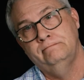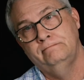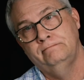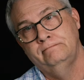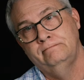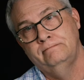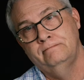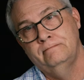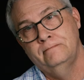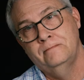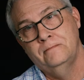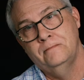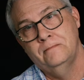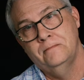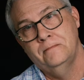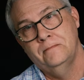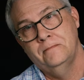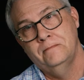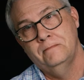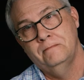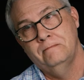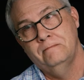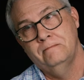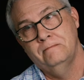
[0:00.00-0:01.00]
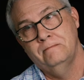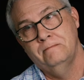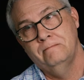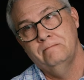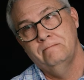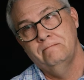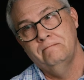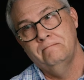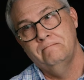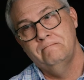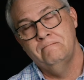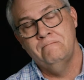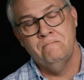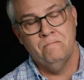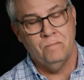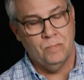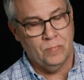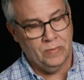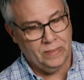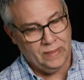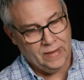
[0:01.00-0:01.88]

(silence)